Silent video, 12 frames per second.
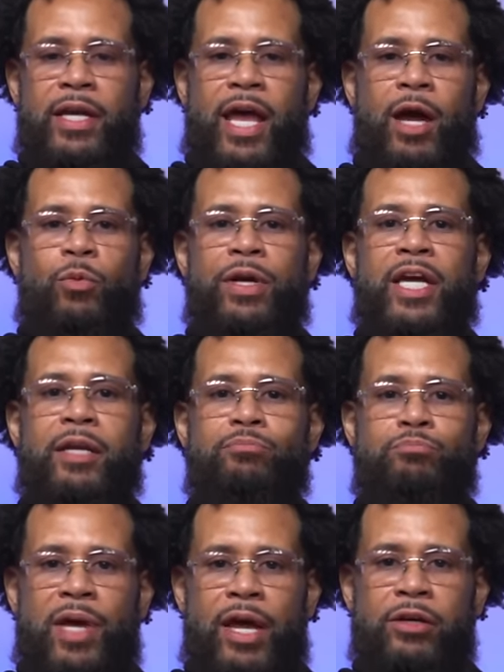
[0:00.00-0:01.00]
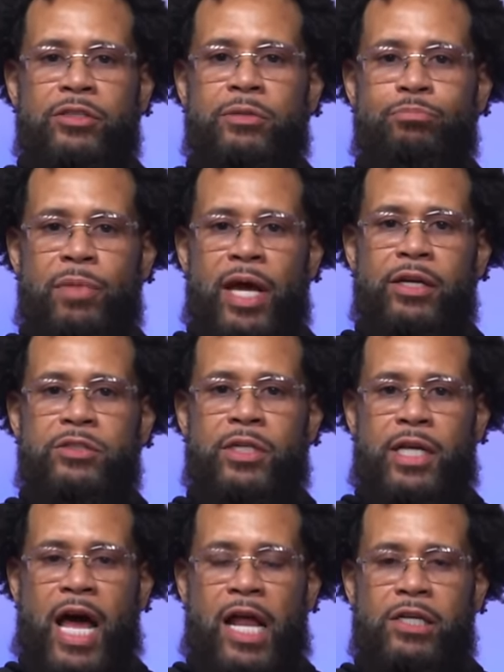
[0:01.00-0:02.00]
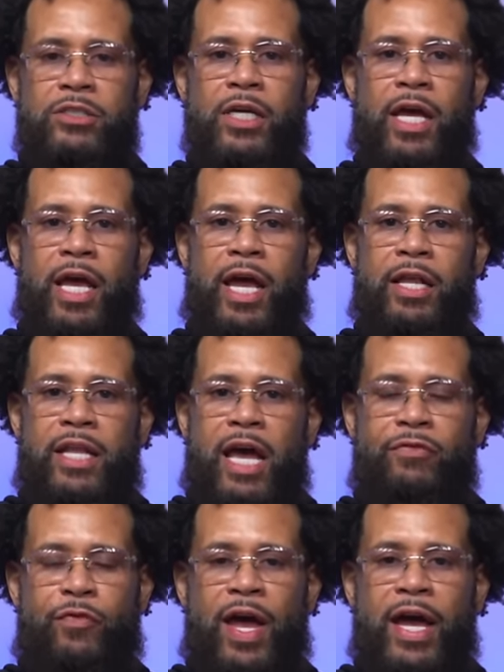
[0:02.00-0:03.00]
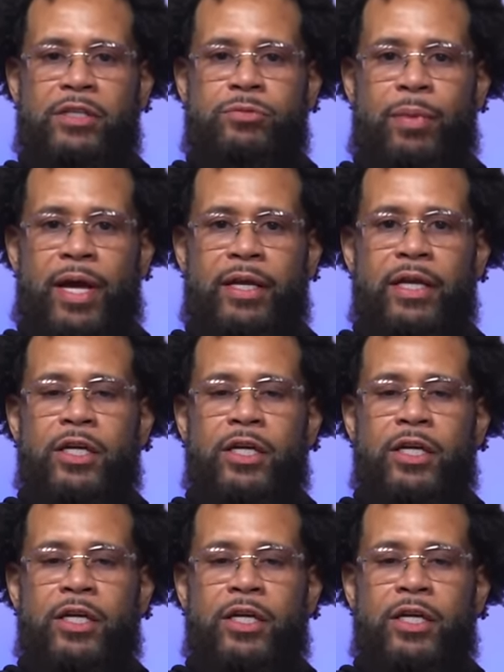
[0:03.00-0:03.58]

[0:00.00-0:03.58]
And we get millions and millions of dollars millions. and that fast, man.